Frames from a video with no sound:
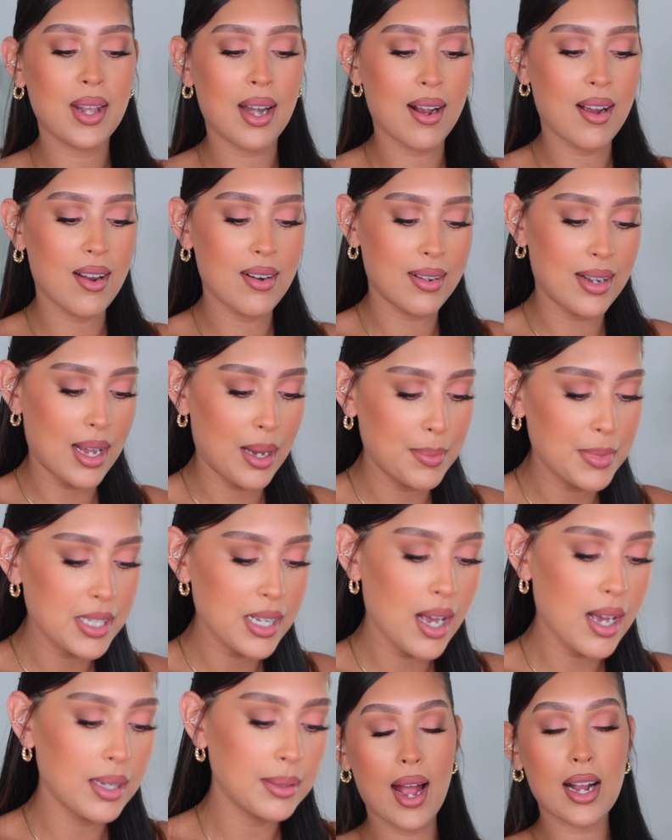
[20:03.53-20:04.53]
that I got on
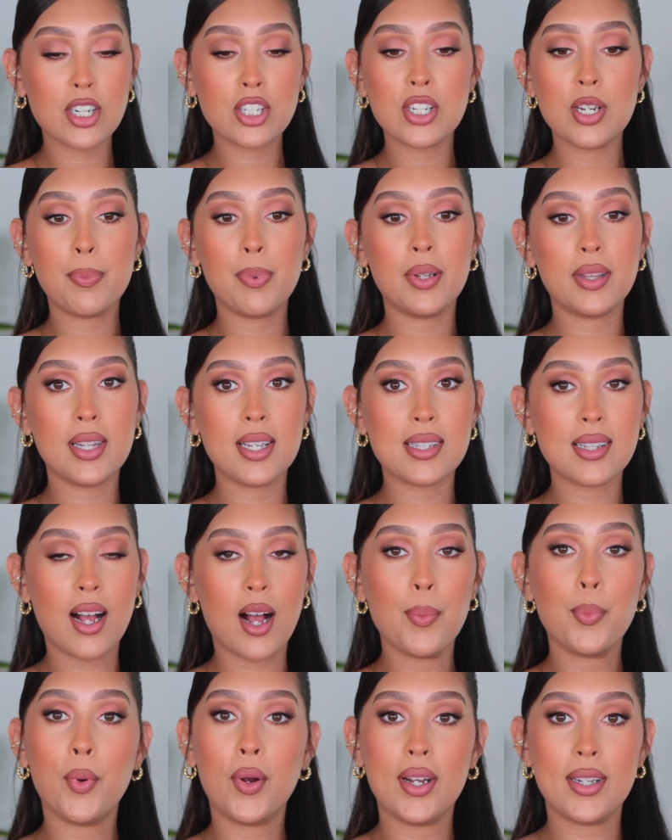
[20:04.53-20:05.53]
Amazon. I actually put this
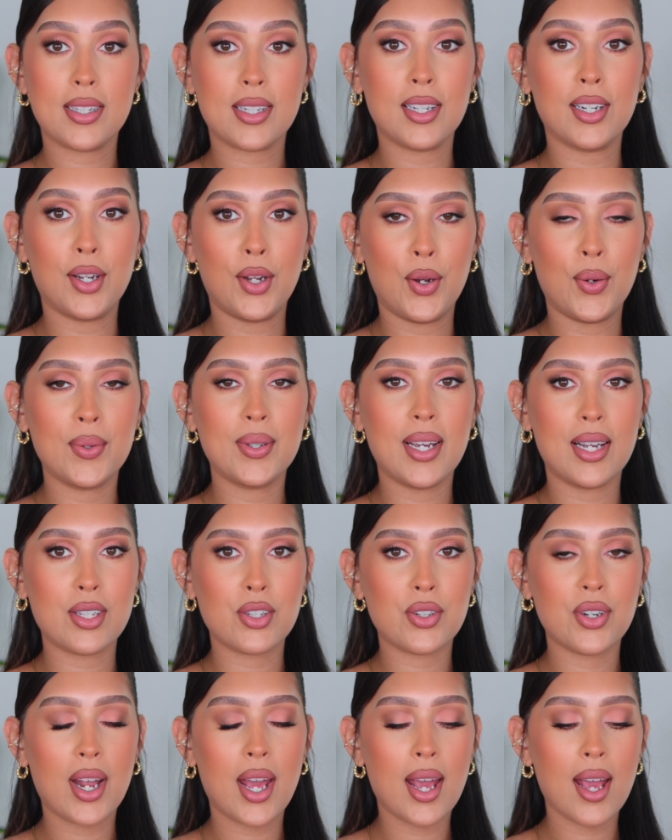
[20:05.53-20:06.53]
up where it's gonna go
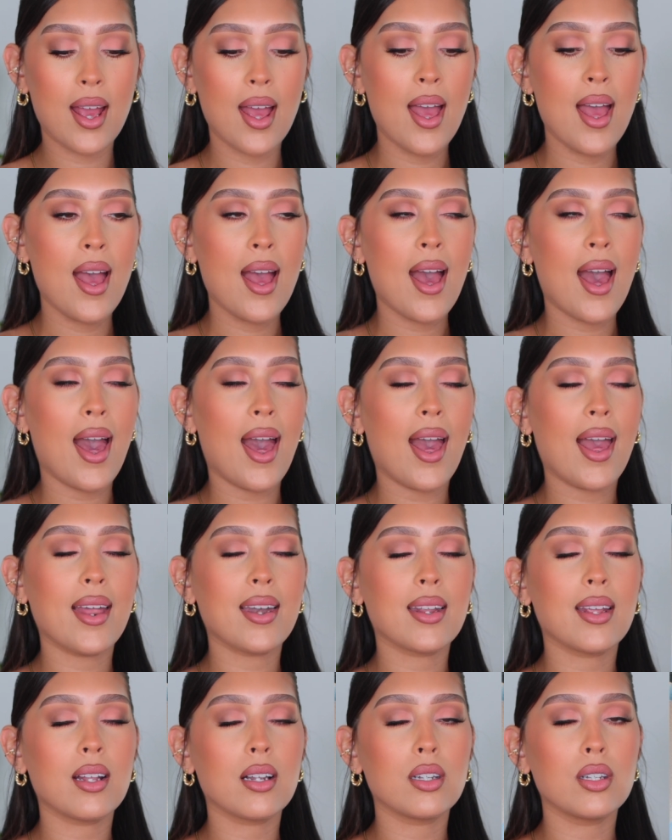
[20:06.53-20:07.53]
yesterday
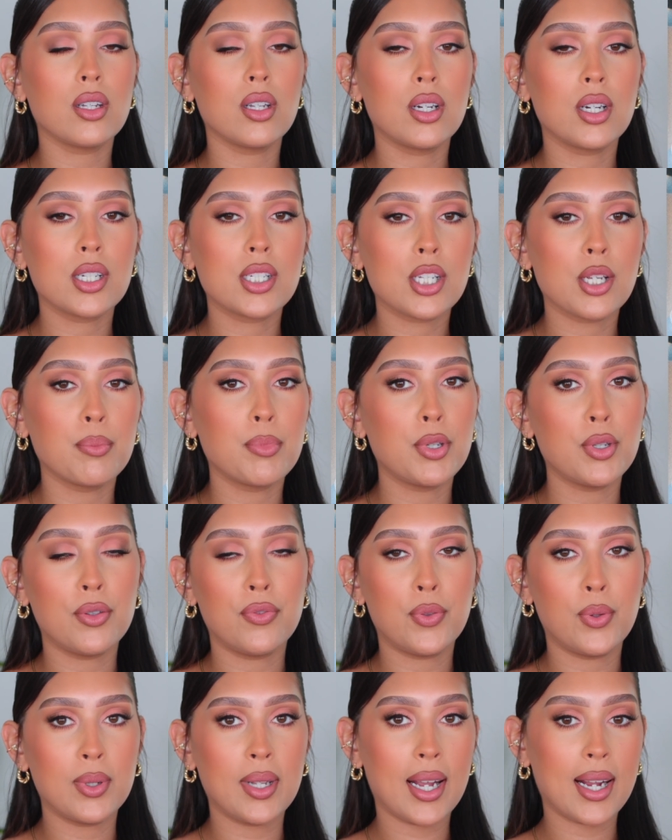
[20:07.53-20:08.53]
and it looked
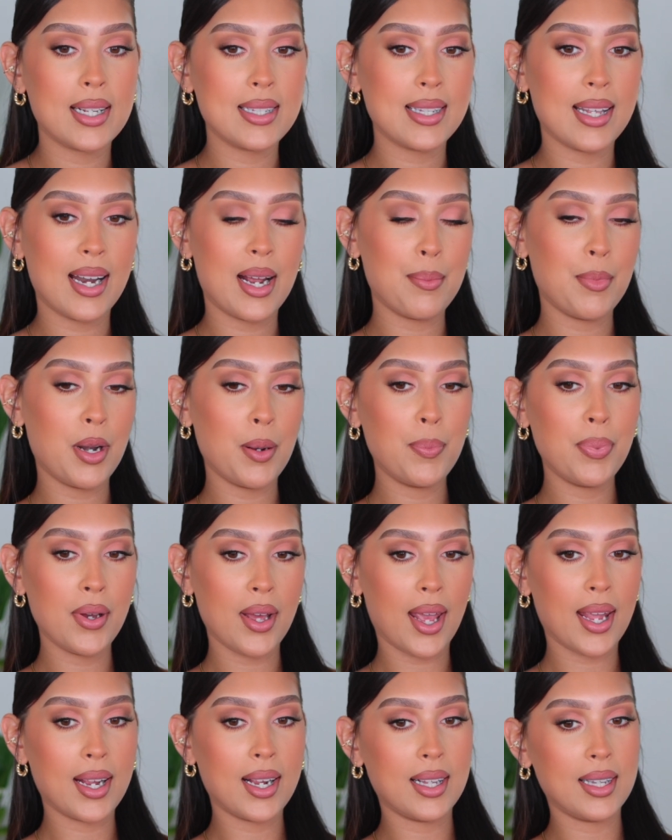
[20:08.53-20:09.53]
beautiful like i said i'm gonna put
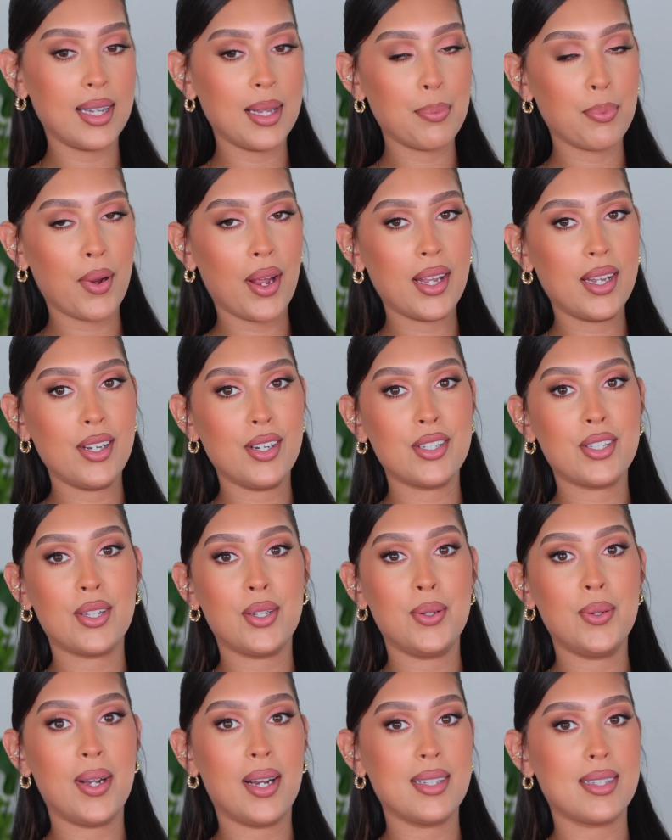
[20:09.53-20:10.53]
a clip right here so
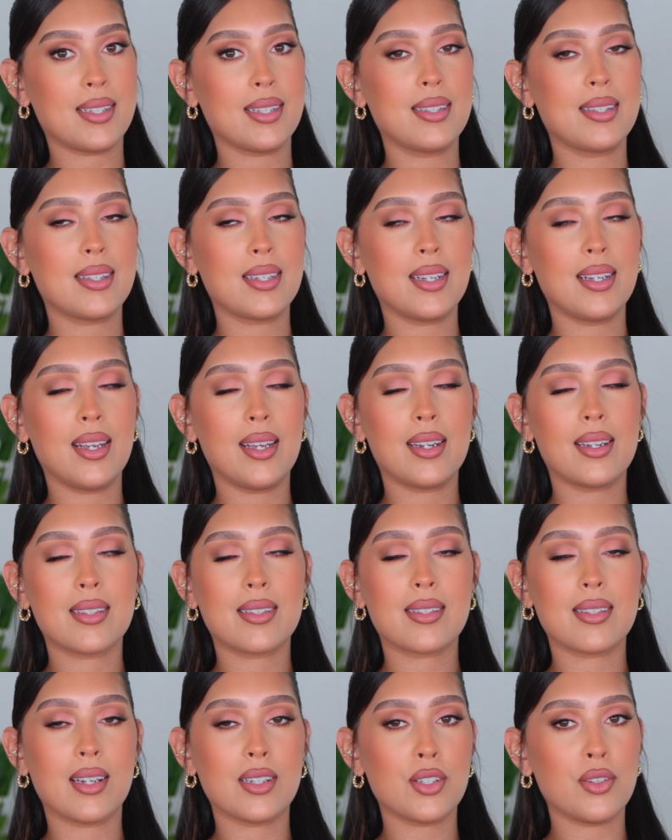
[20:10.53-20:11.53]
you guys can see it
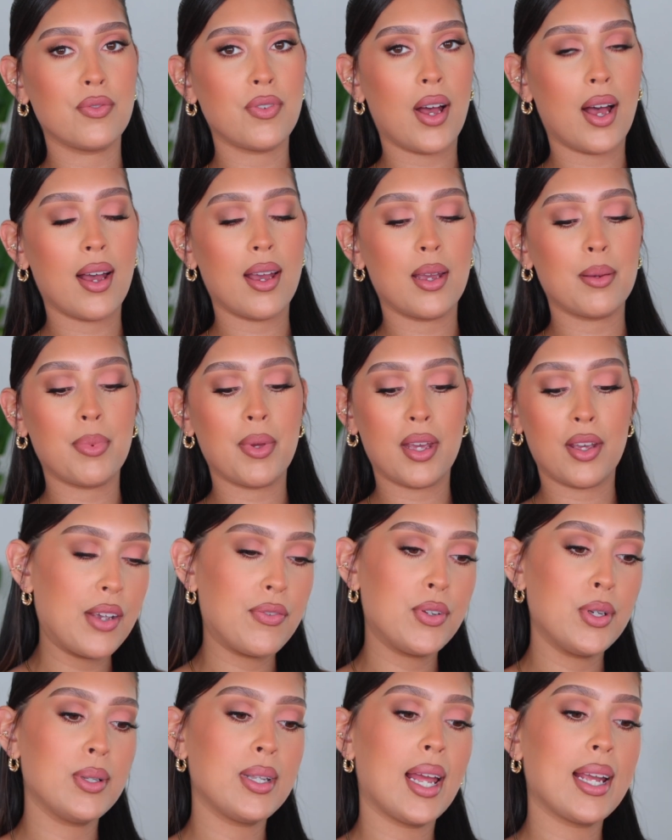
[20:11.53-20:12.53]
is such a vibe
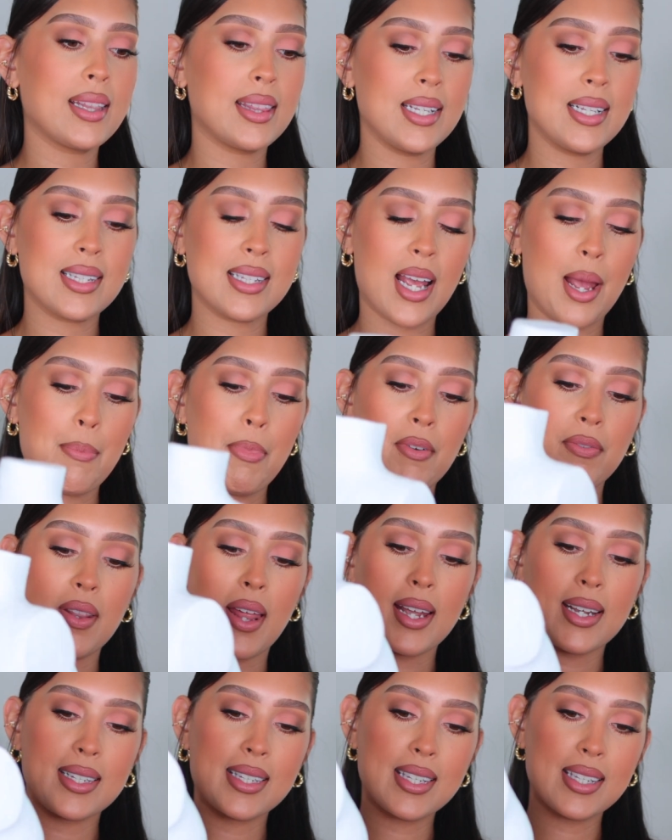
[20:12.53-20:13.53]
if you like these type of
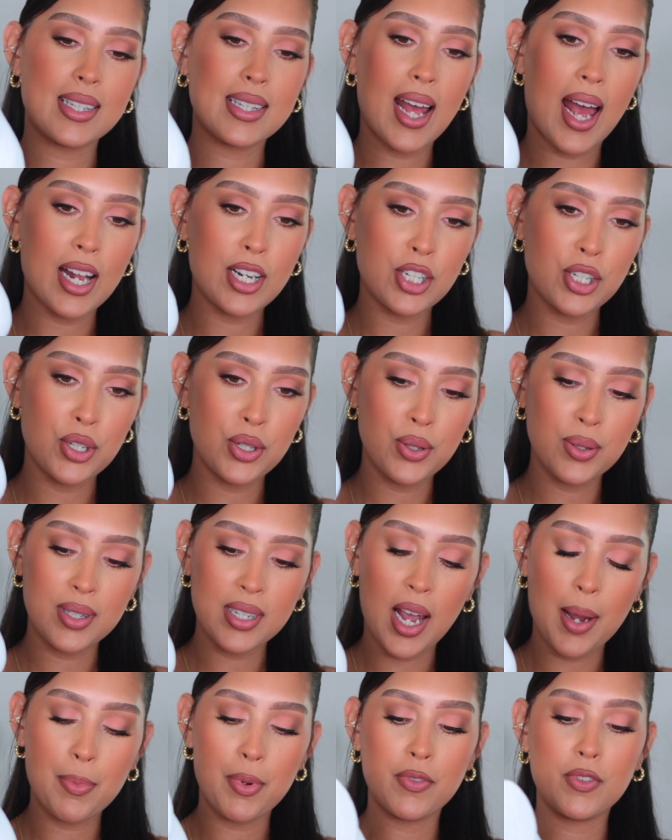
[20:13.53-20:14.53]
like statue
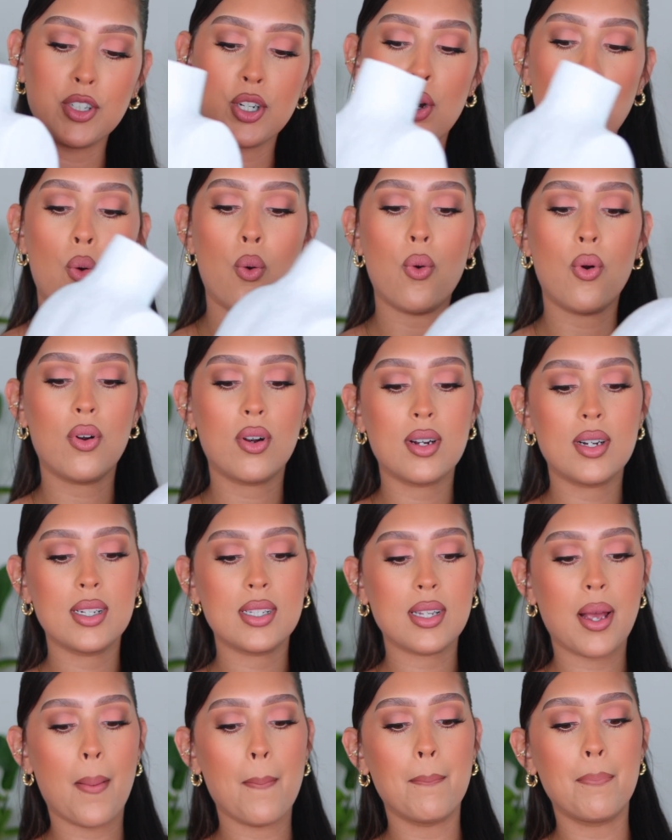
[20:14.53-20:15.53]
type of
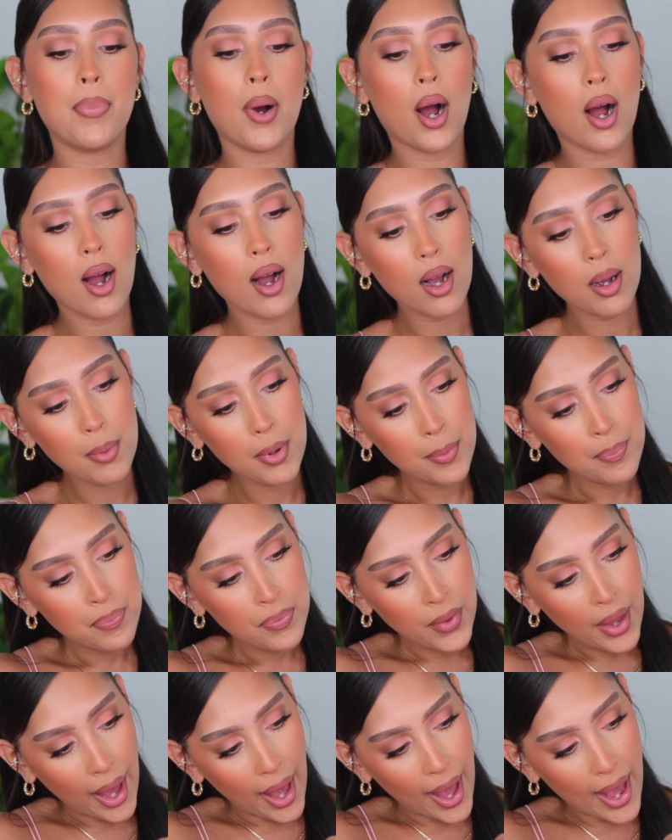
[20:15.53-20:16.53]
decors bomb
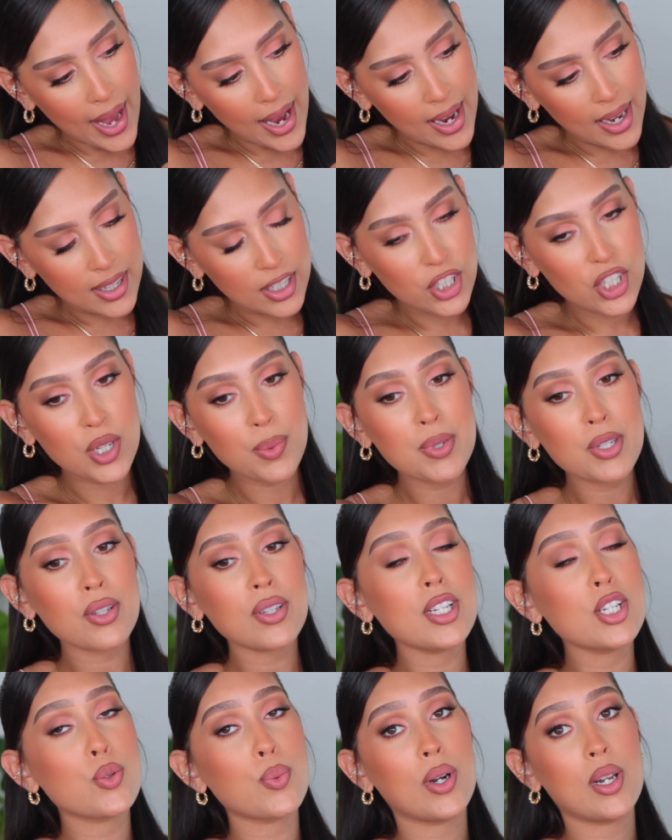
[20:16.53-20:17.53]
and she was
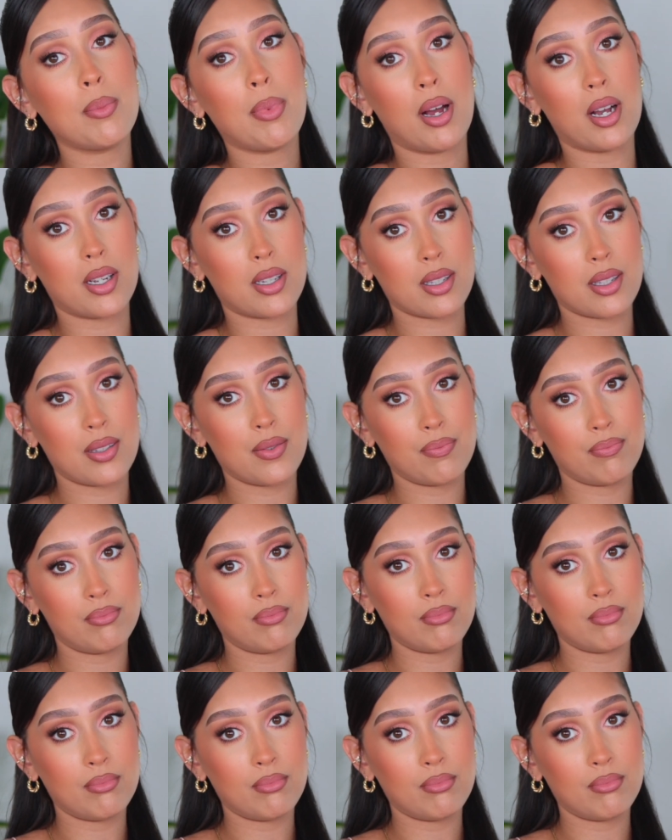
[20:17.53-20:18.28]
only 20 bucks